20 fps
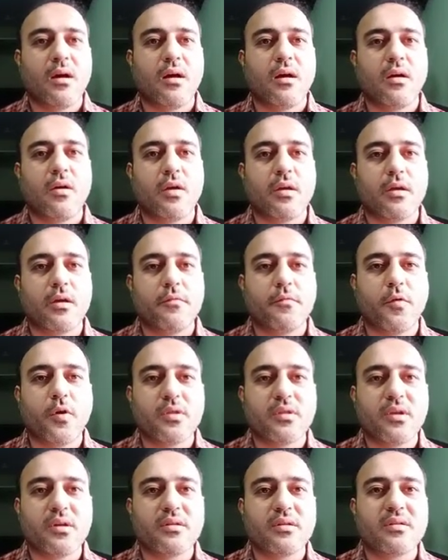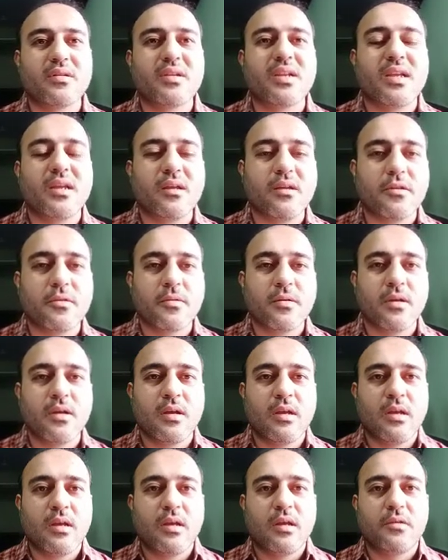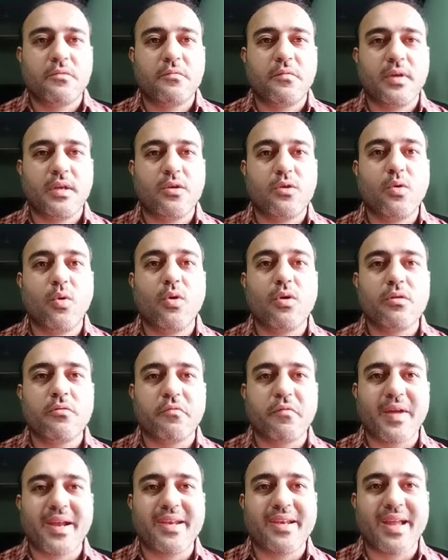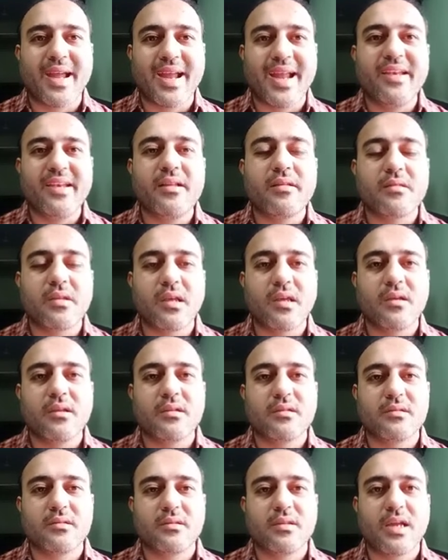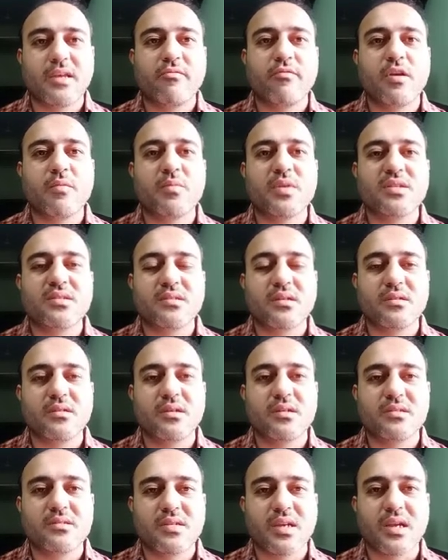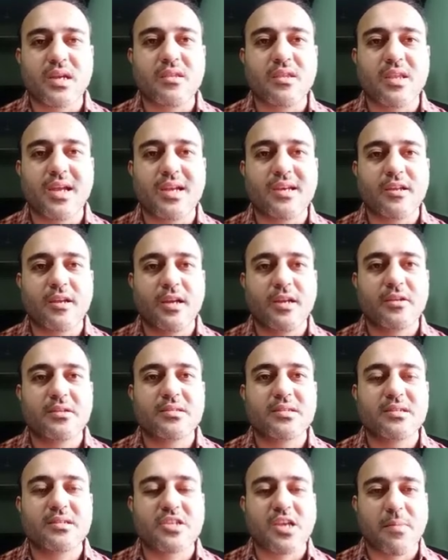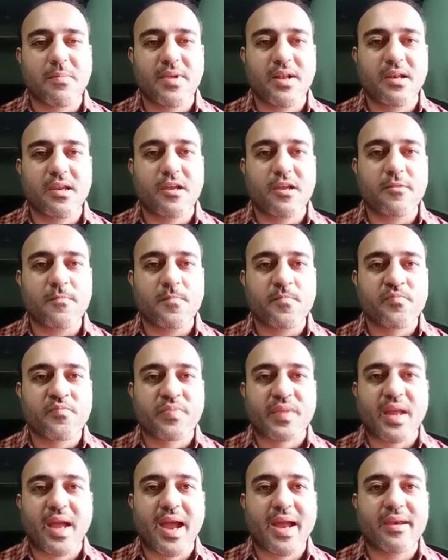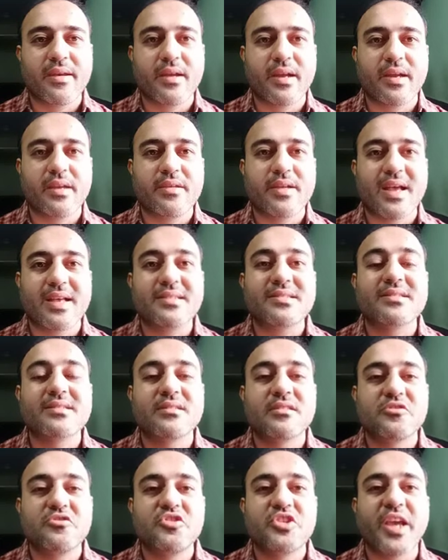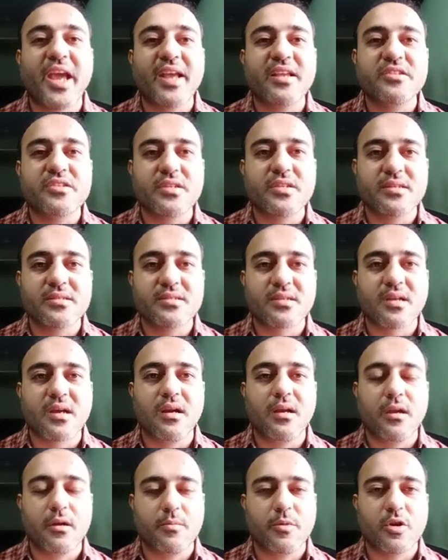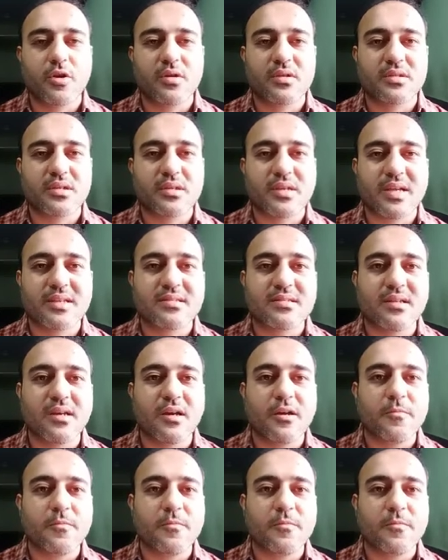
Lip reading: if on the tree we don't find anything, then we must understand that it is a chameleon, and it has changed its color, because it has the